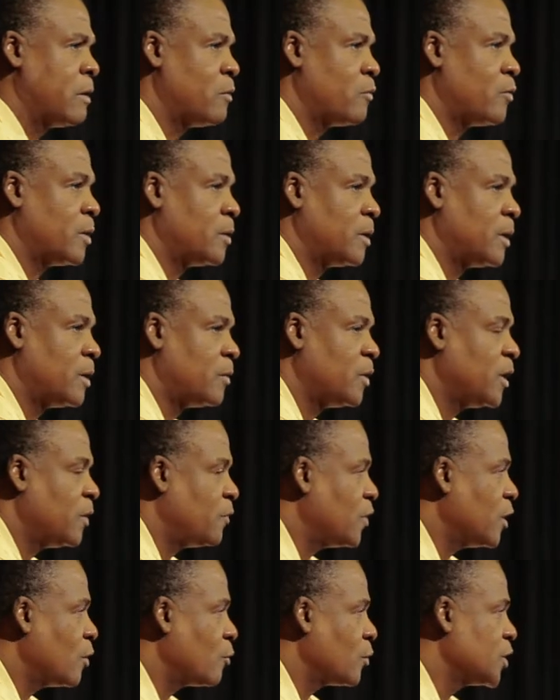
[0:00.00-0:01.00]
when he, he
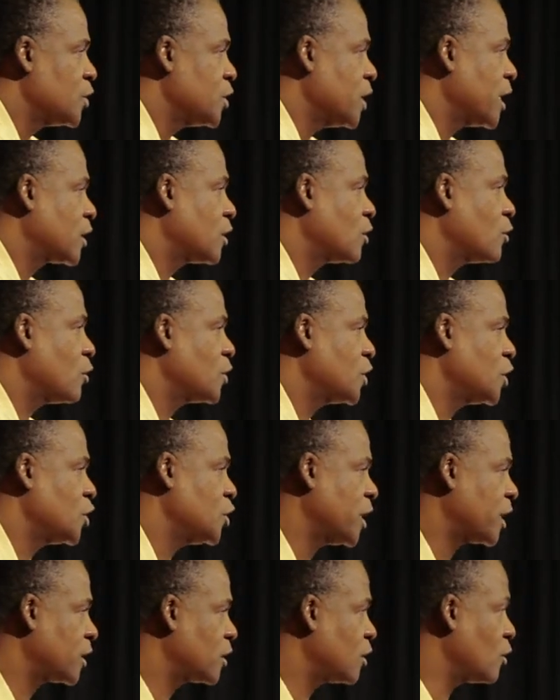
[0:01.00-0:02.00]
felt rejected or
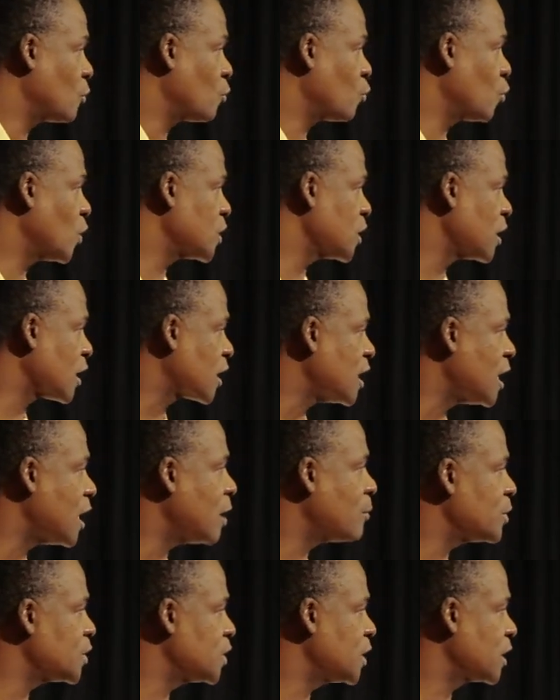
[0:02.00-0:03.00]
dejected or wasn't
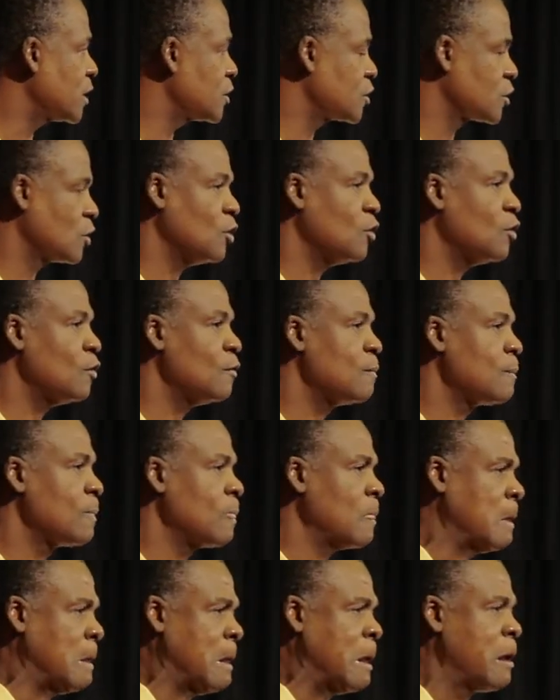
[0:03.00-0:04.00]
accomplishing his
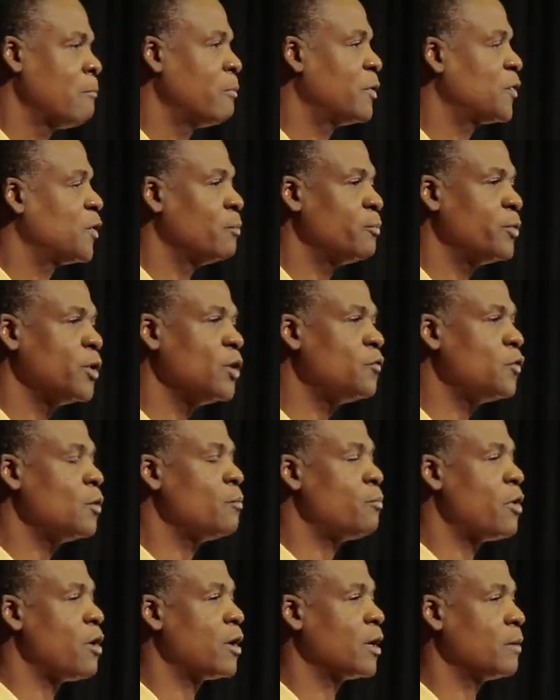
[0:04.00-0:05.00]
goal. But the beautiful
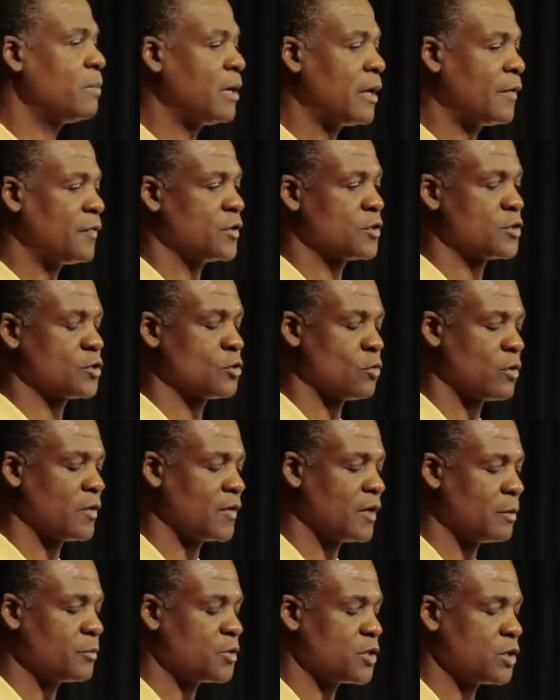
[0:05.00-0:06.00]
part about the story
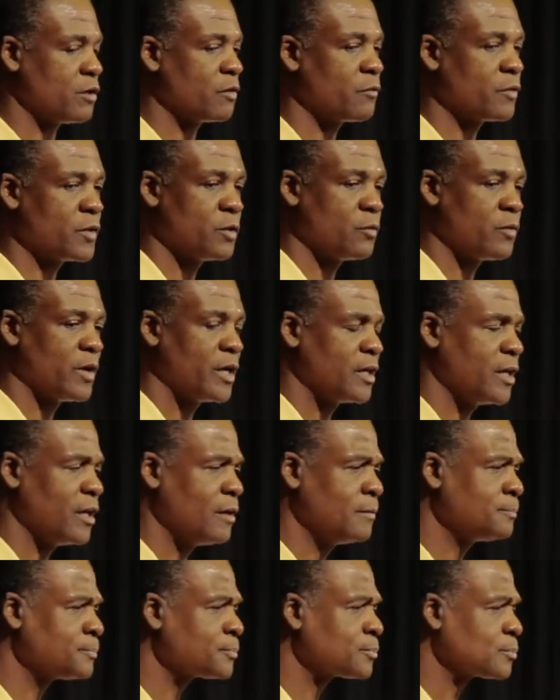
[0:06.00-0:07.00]
that I'm sharing with you right
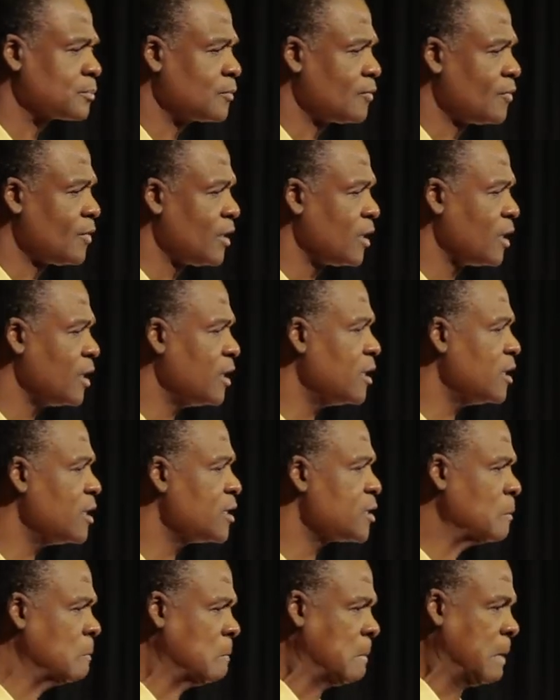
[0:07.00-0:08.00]
now
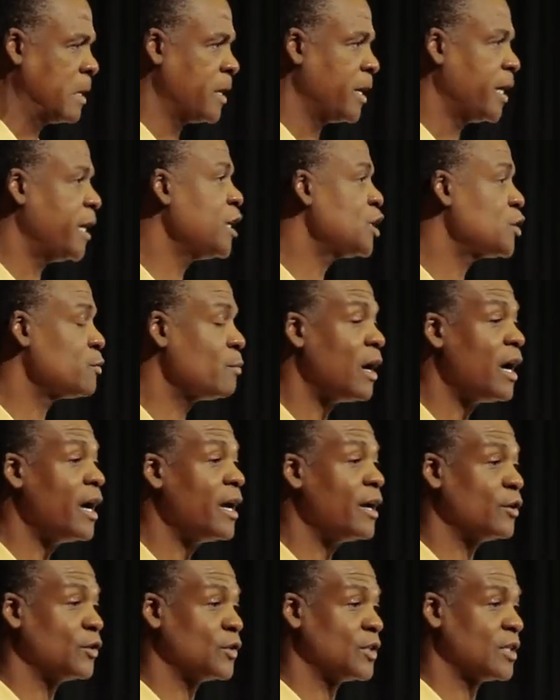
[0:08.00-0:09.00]
is he
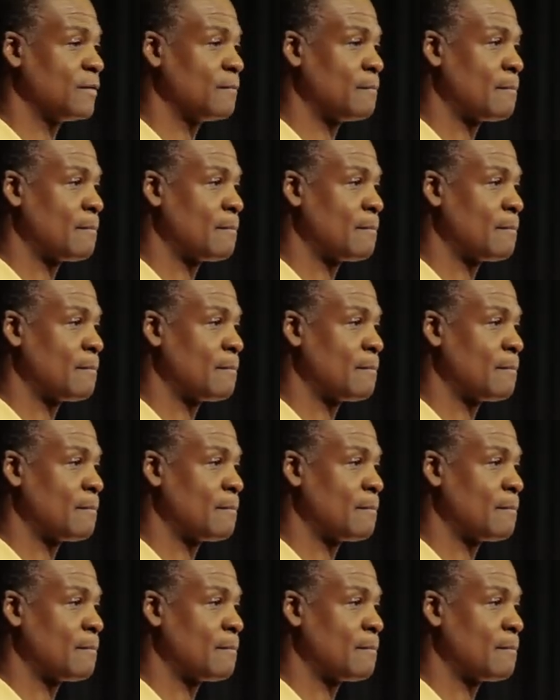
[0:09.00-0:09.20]
smiled.